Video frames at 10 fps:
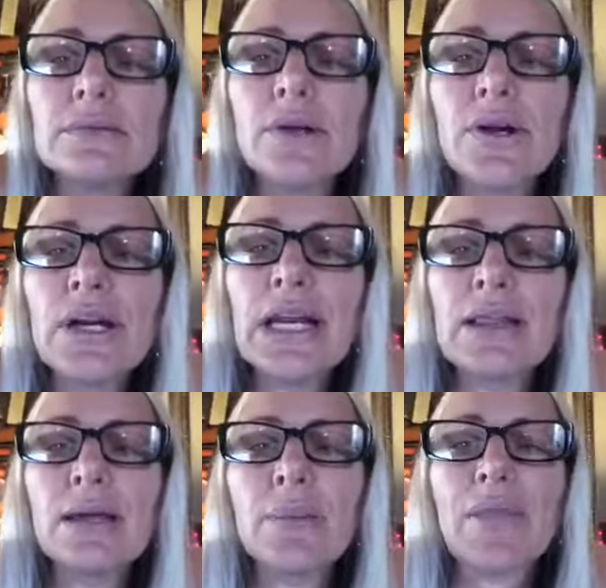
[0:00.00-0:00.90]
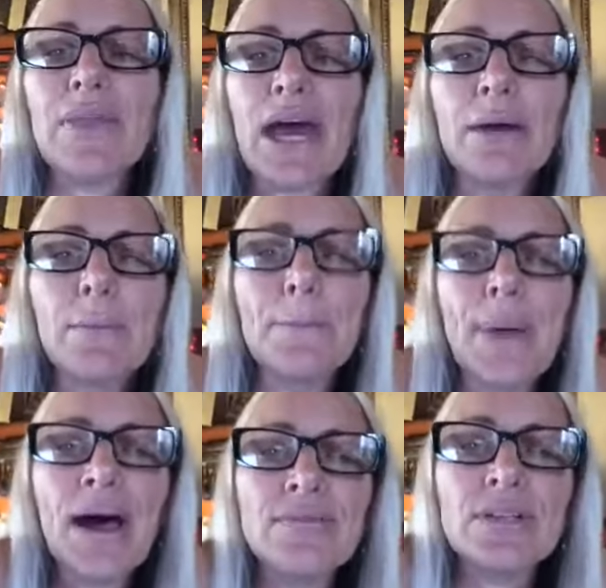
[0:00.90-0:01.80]
heard anything about that.
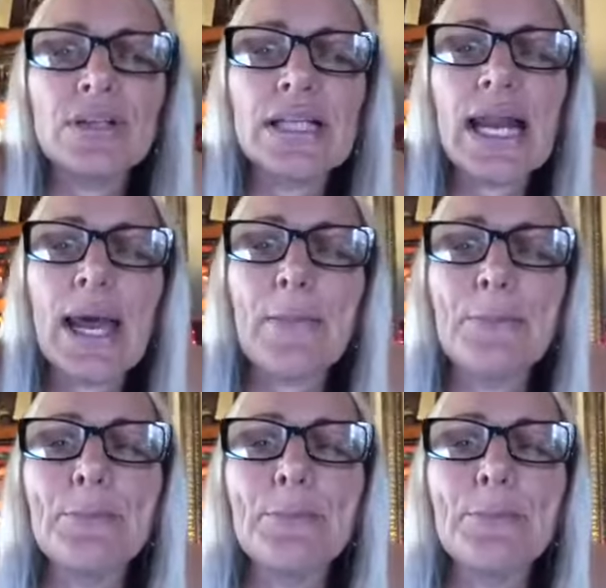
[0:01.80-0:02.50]
I'll have to look that up.